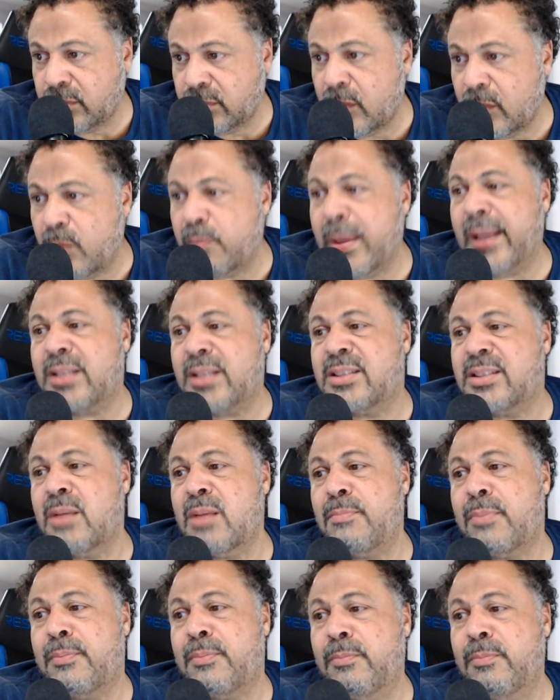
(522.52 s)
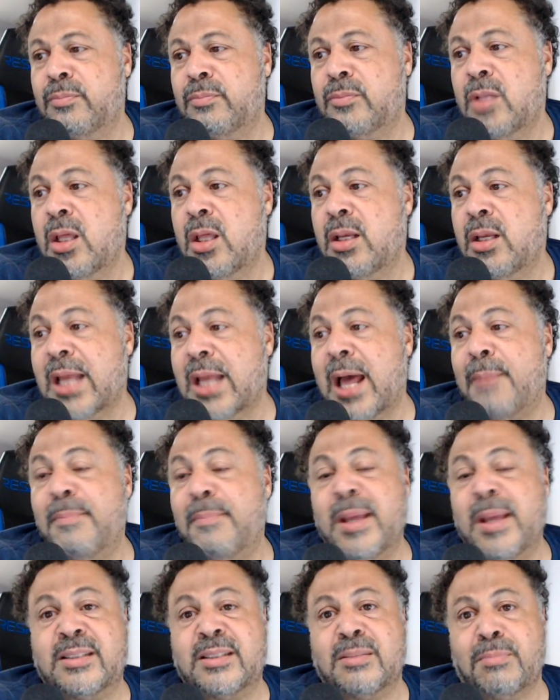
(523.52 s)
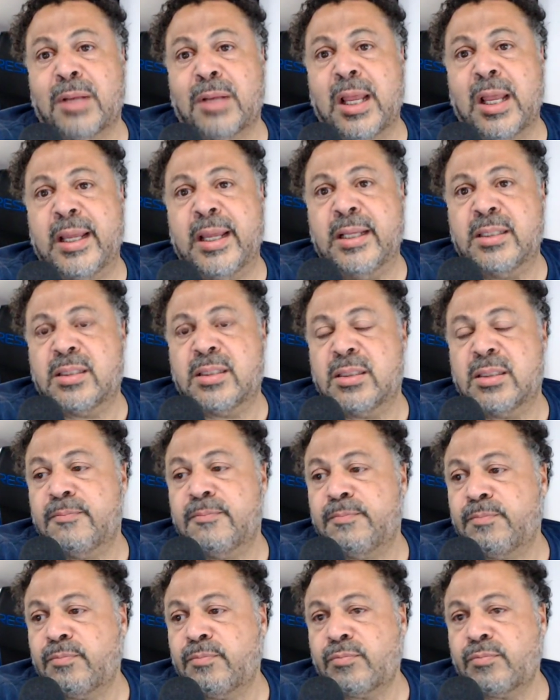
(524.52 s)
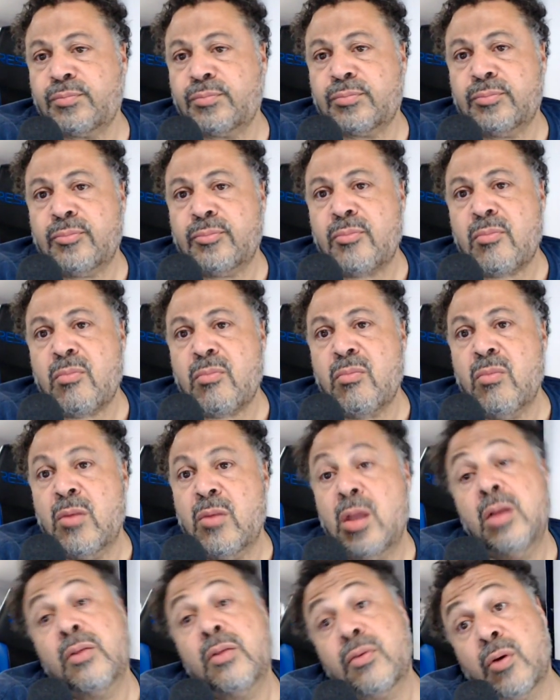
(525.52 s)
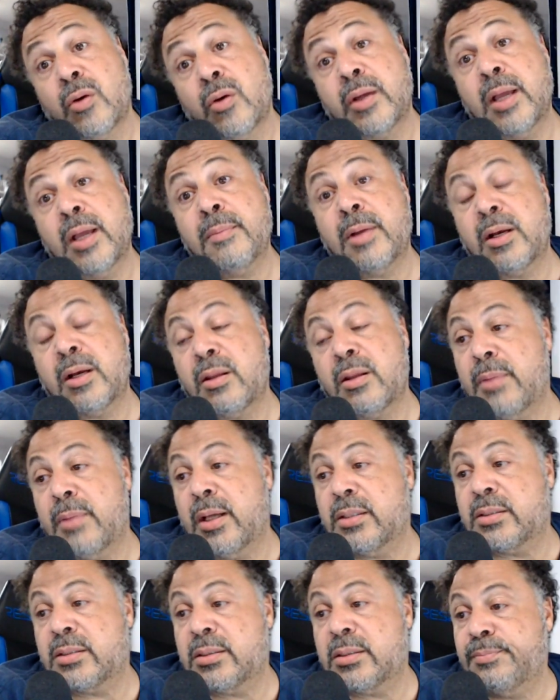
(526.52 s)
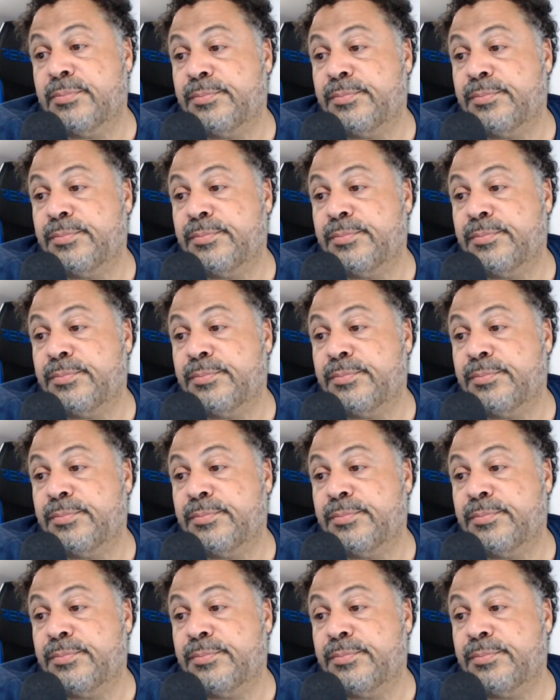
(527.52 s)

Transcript: not make some plays. Throwing him under the bus.